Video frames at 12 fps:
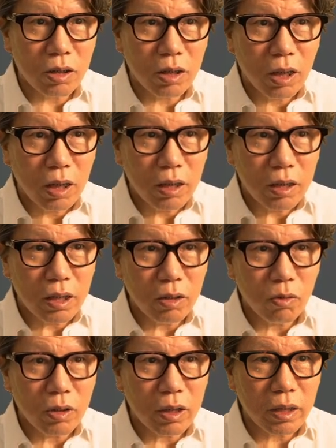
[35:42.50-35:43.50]
occurs in the
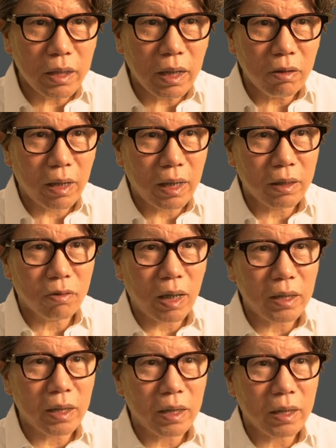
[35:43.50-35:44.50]
transition from
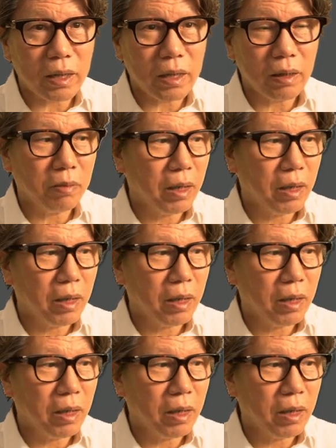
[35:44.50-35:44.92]
CO to CR,